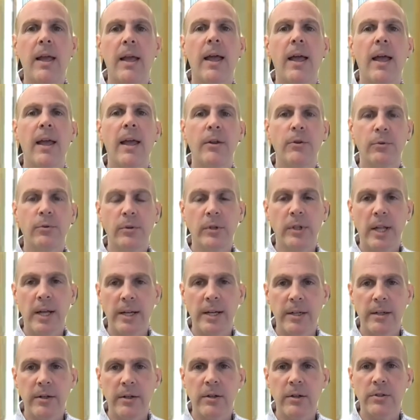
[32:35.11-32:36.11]
and
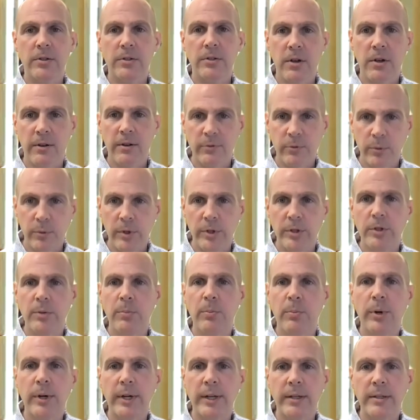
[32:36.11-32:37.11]
relying on software to
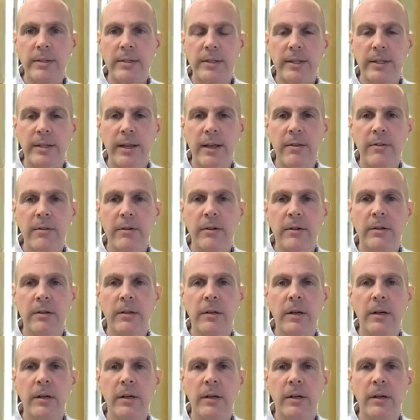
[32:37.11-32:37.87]
bring it together